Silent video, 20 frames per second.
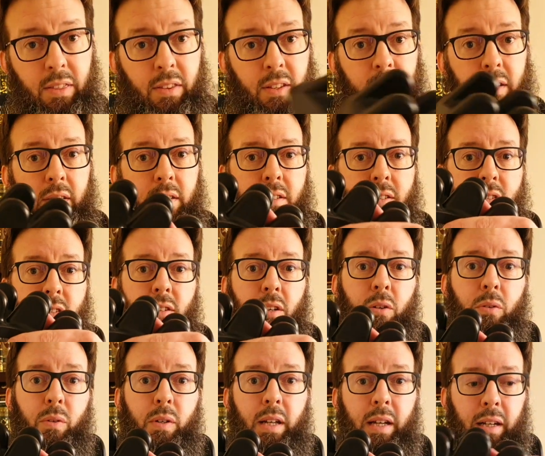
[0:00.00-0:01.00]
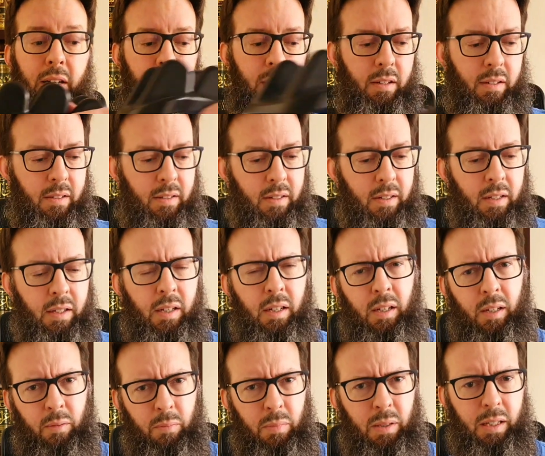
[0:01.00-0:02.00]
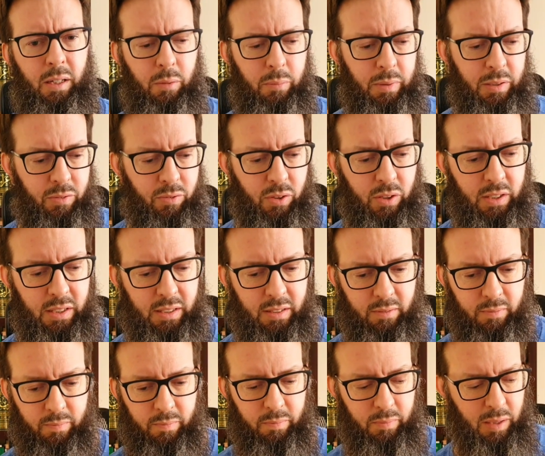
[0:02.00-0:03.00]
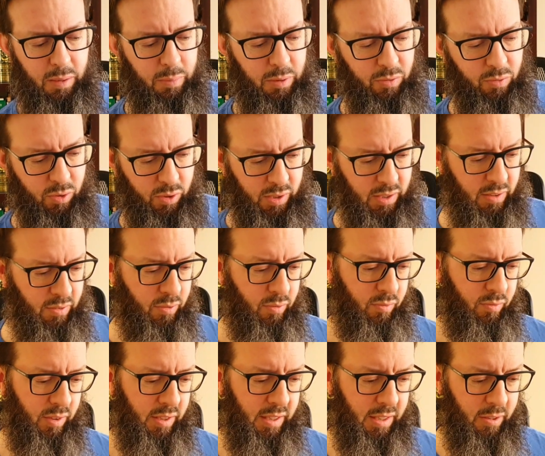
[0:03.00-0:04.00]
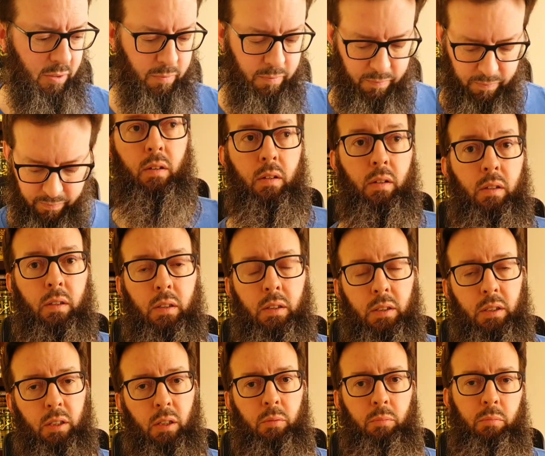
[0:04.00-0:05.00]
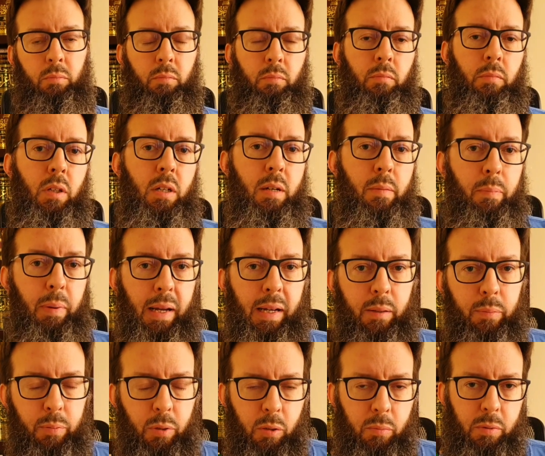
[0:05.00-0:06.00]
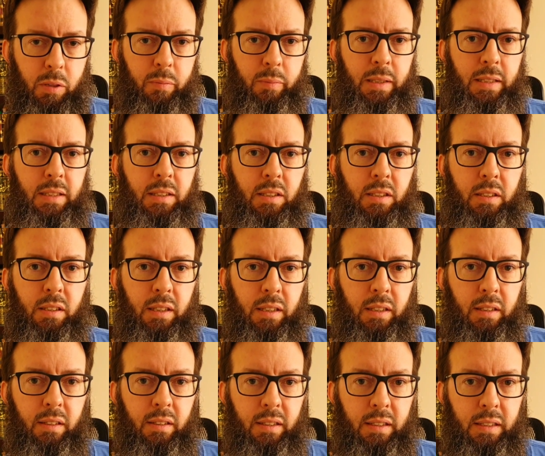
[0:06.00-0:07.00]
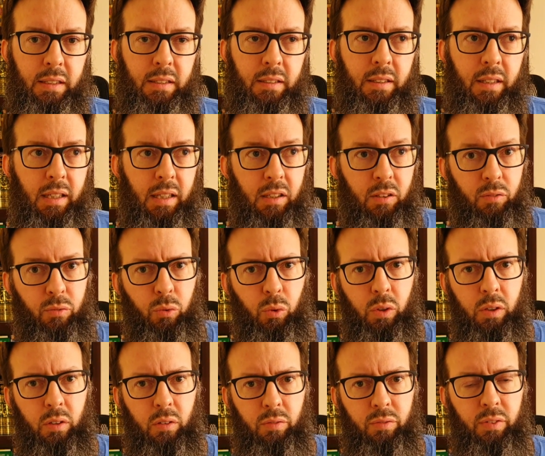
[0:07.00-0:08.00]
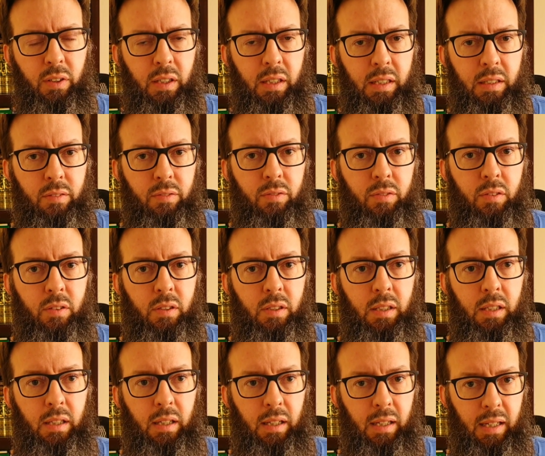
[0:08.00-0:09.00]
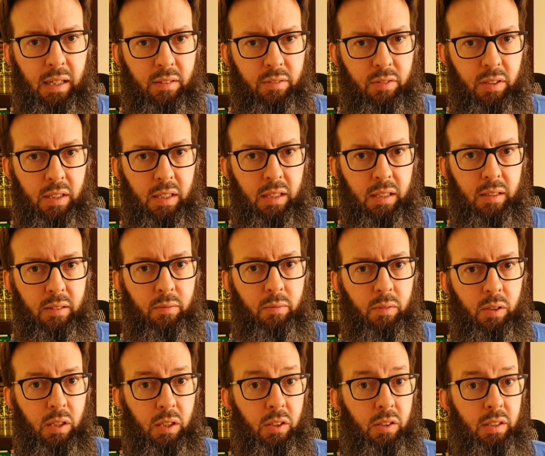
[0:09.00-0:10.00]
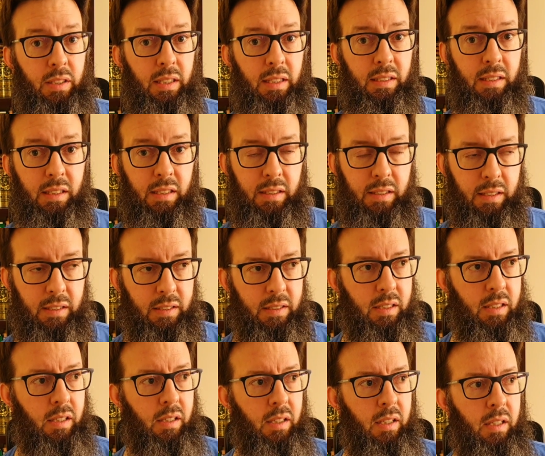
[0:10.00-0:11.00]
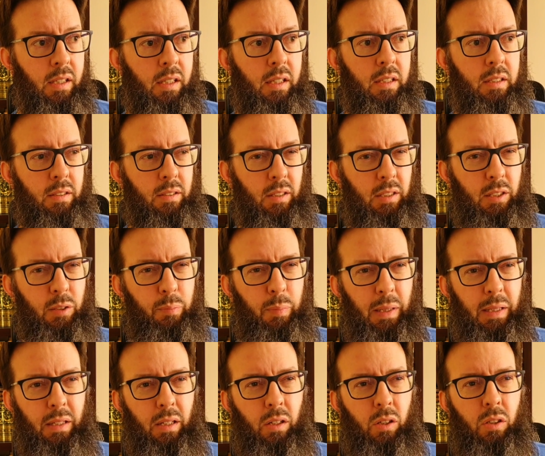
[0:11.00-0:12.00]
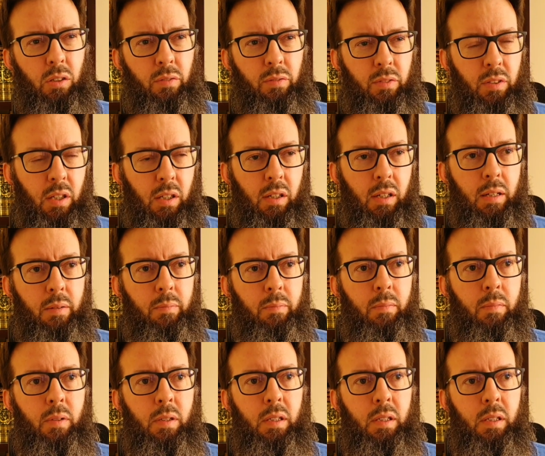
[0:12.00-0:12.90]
the PSO-Neck. That'll be maybe for a different video. So my back problem is in the L4, L5. I have a herniated disc, so I spend a lot of time